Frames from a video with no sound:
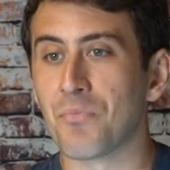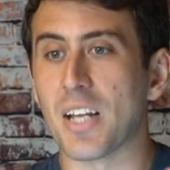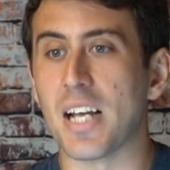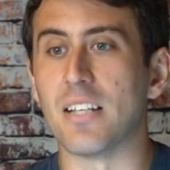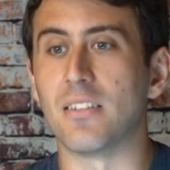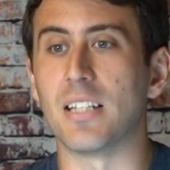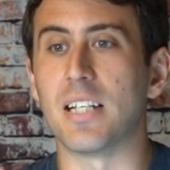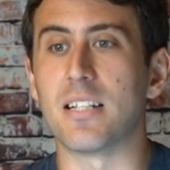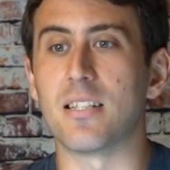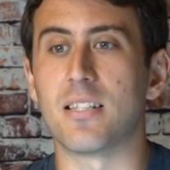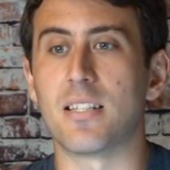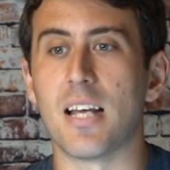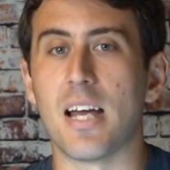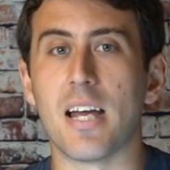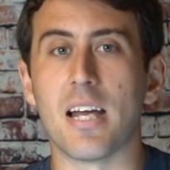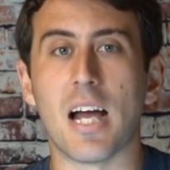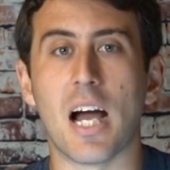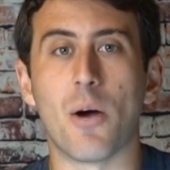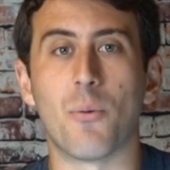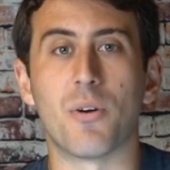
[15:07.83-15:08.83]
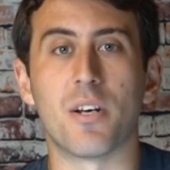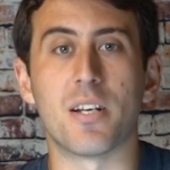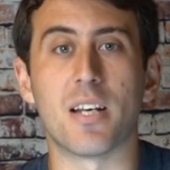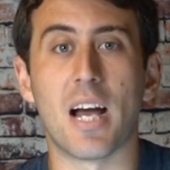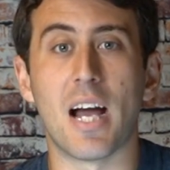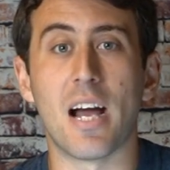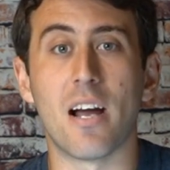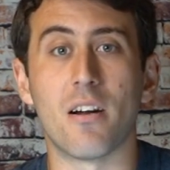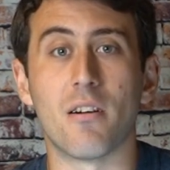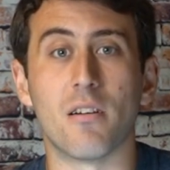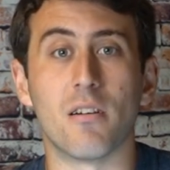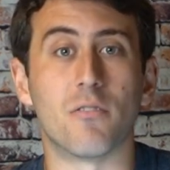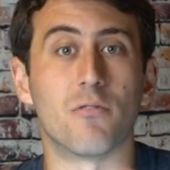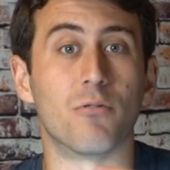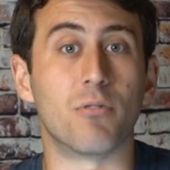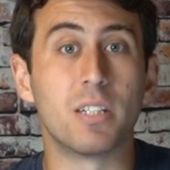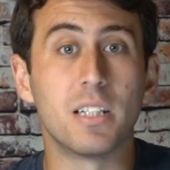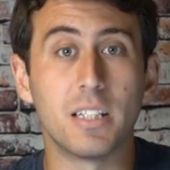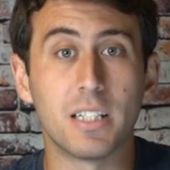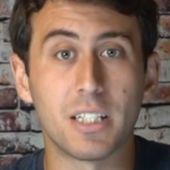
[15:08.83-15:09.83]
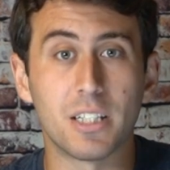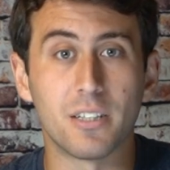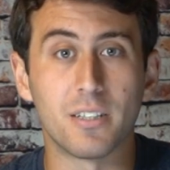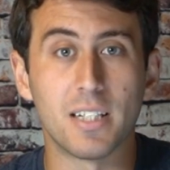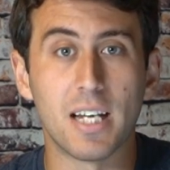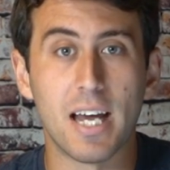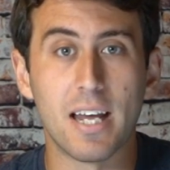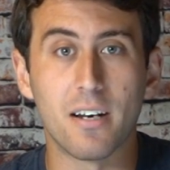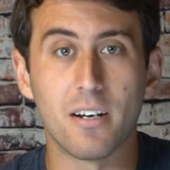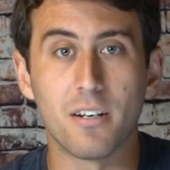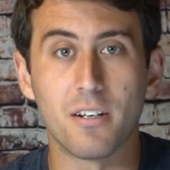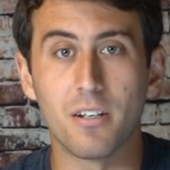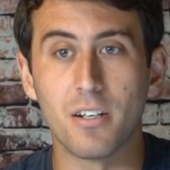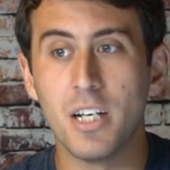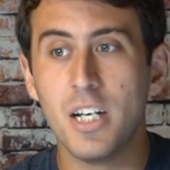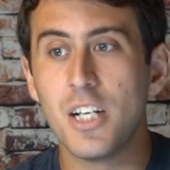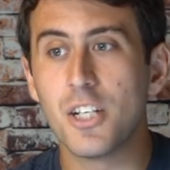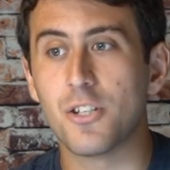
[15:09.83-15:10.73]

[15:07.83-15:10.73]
And let's say I wanted to hire a really good editor